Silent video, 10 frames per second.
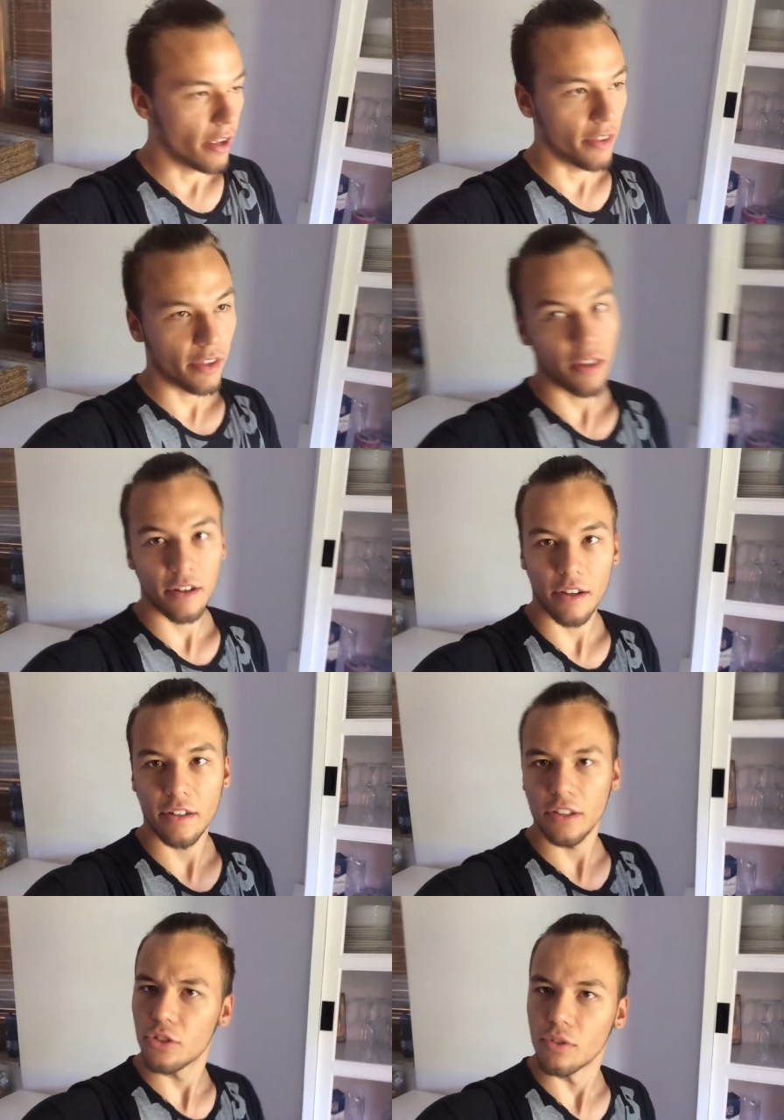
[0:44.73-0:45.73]
And then I
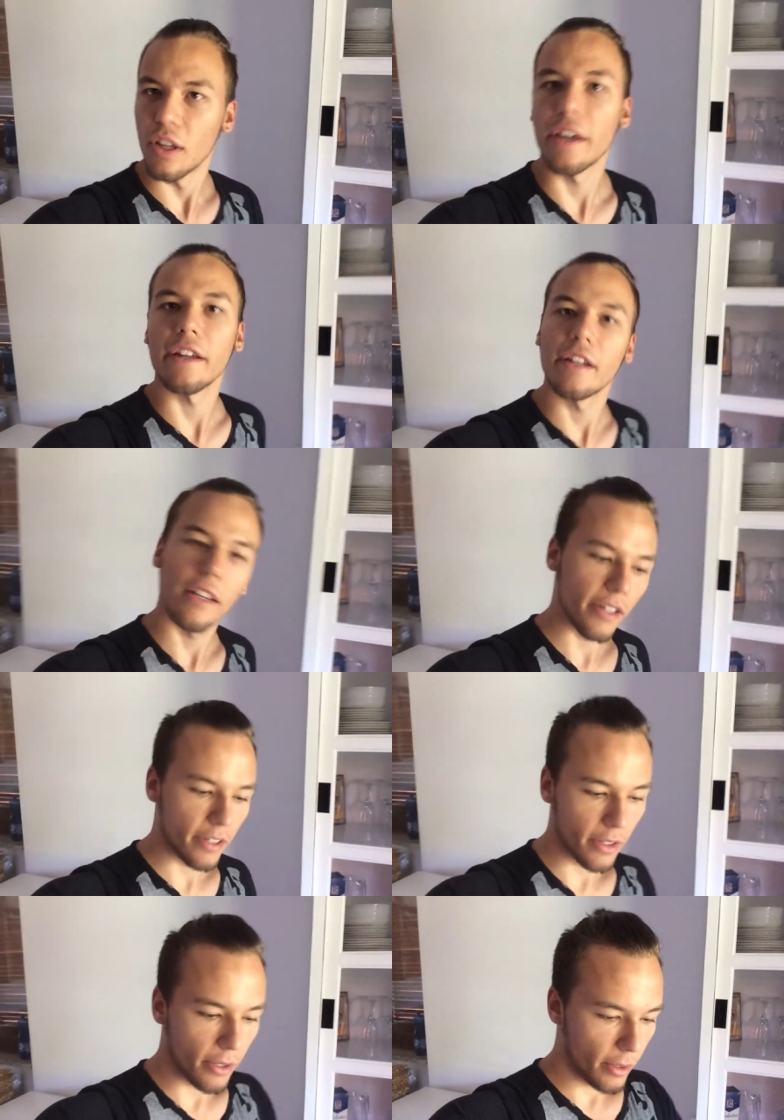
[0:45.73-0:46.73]
need to
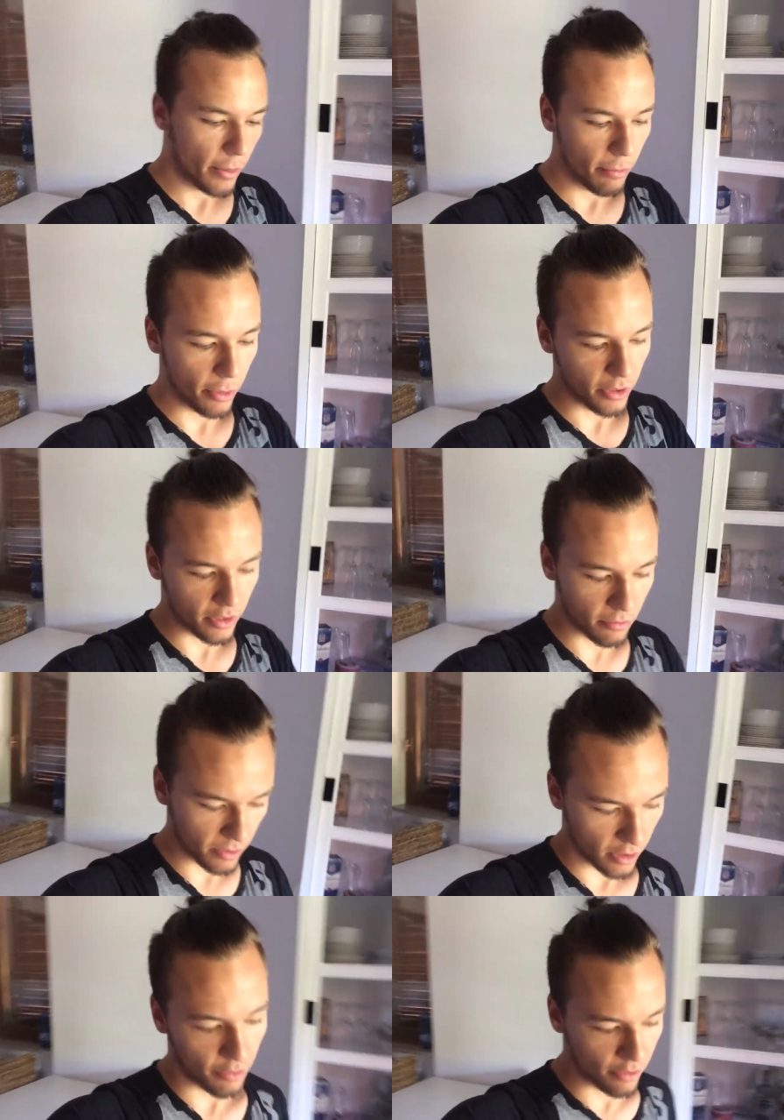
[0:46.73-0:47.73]
put some
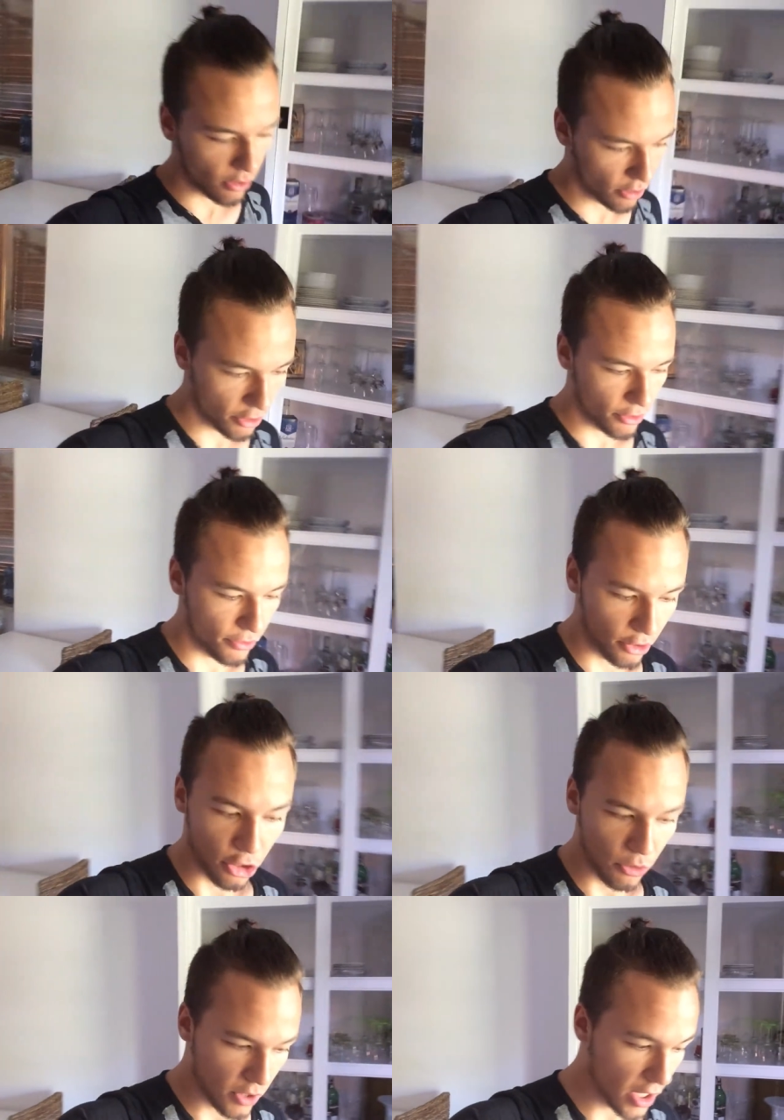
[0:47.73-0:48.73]
stuff in order for
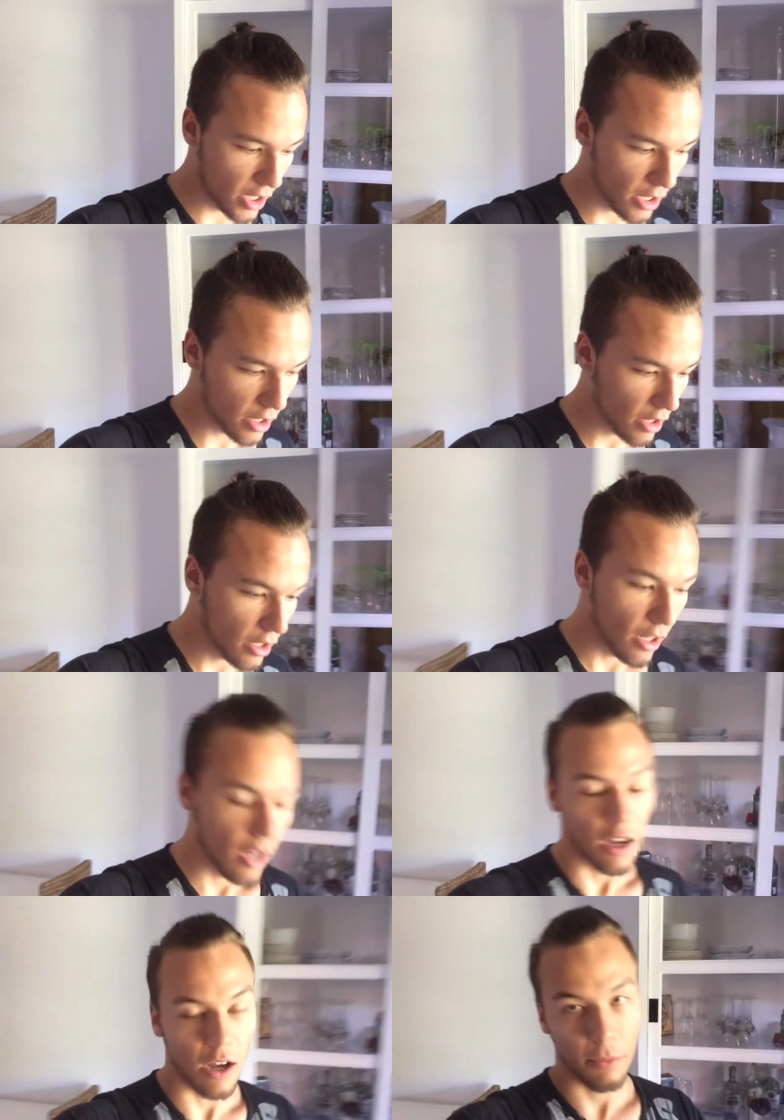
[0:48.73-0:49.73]
uni.
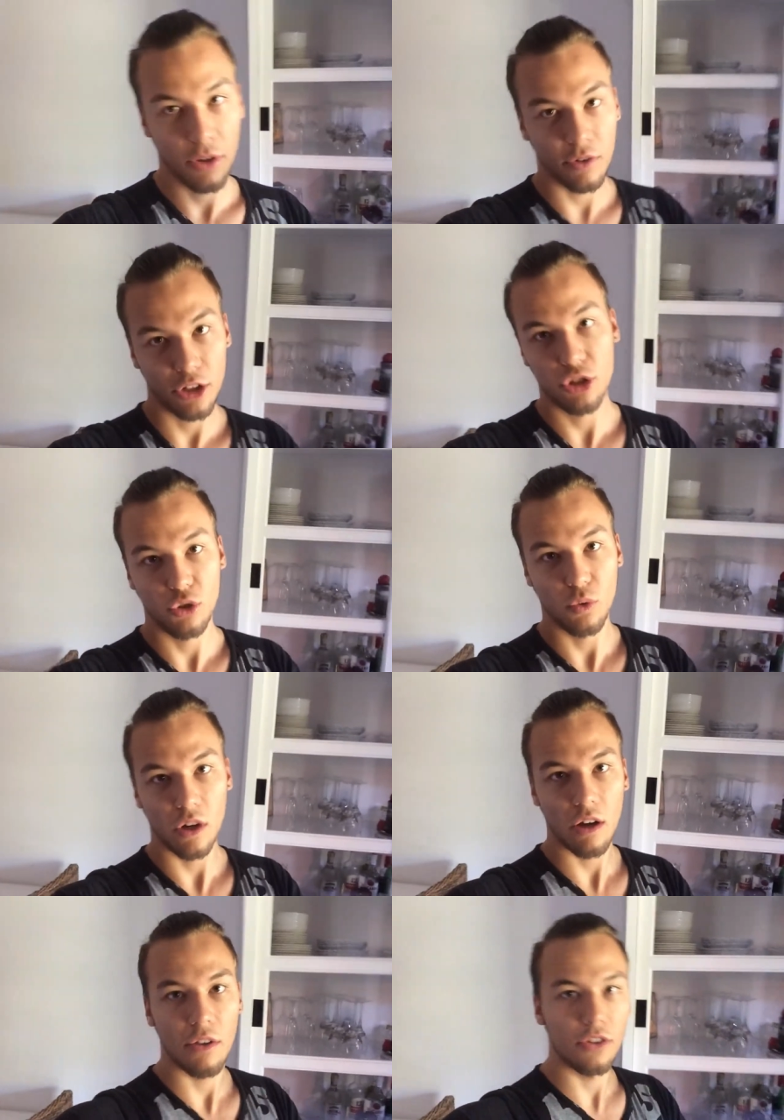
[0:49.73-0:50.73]
I'll be going to
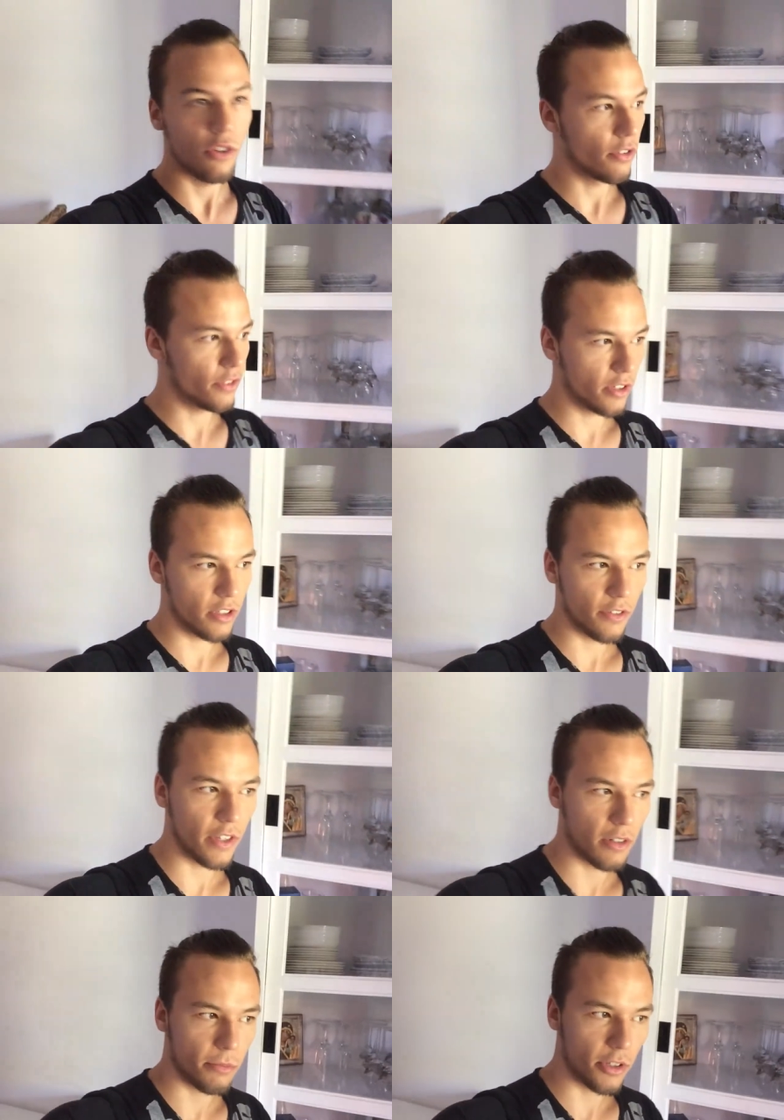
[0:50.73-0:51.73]
the University of
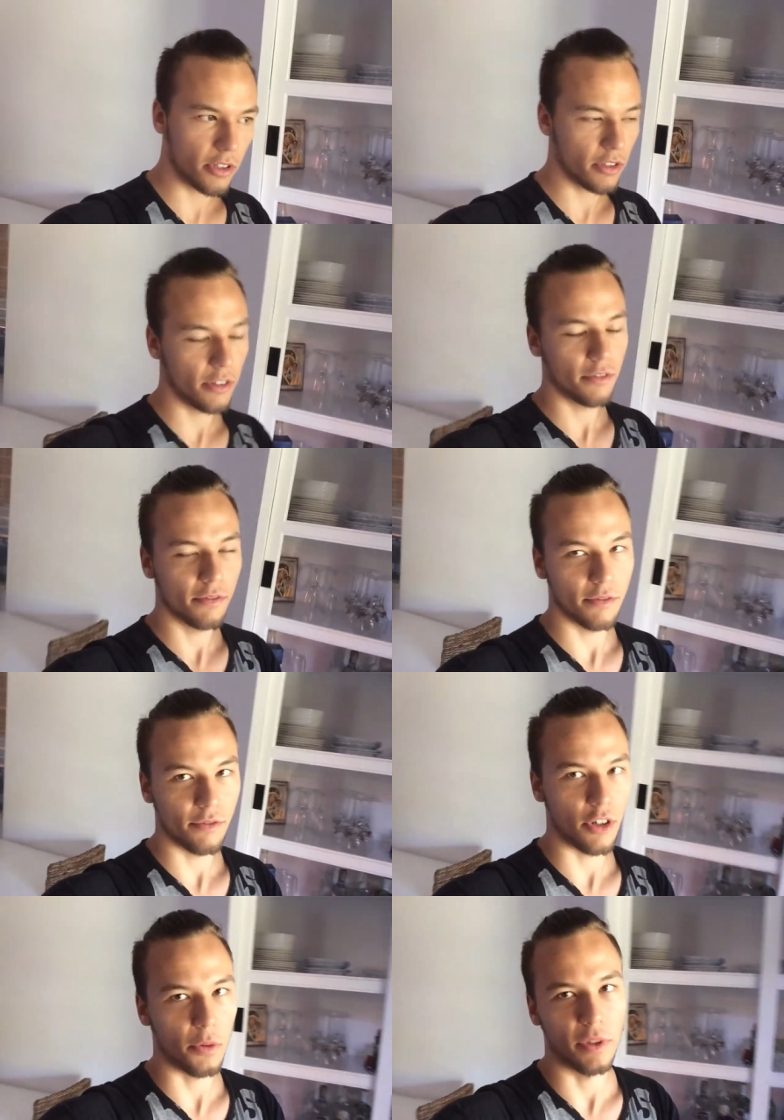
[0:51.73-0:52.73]
Edinburgh,
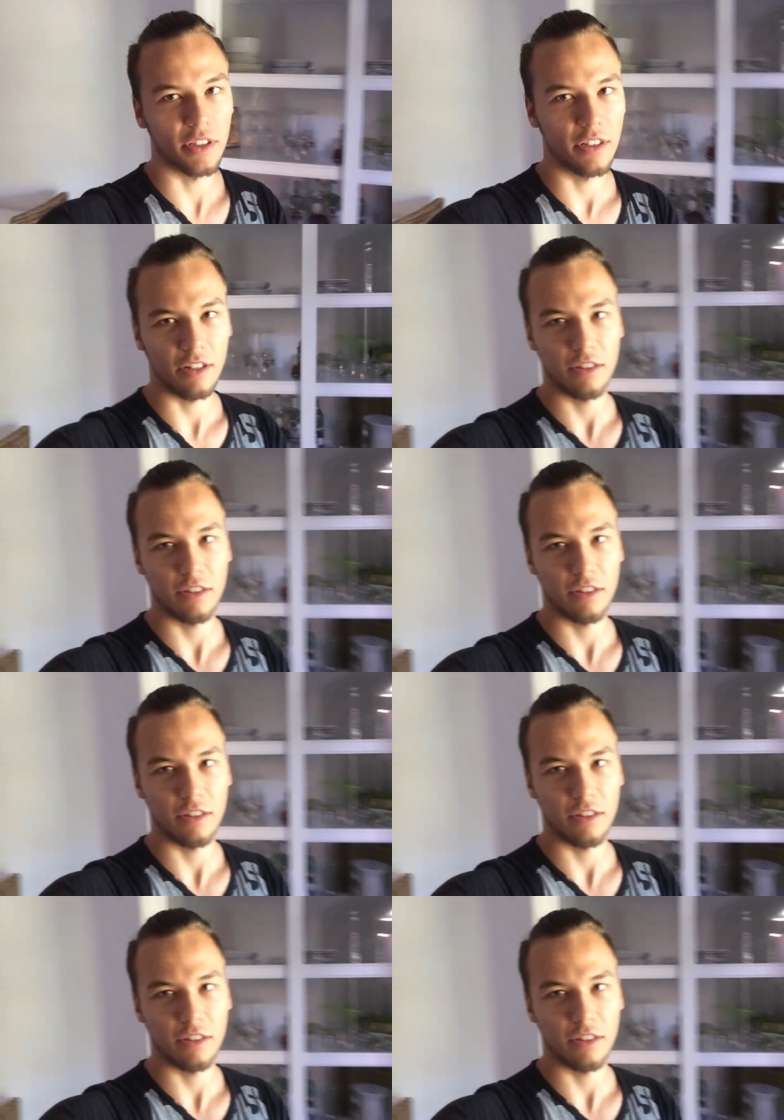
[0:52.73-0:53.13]
for anyone that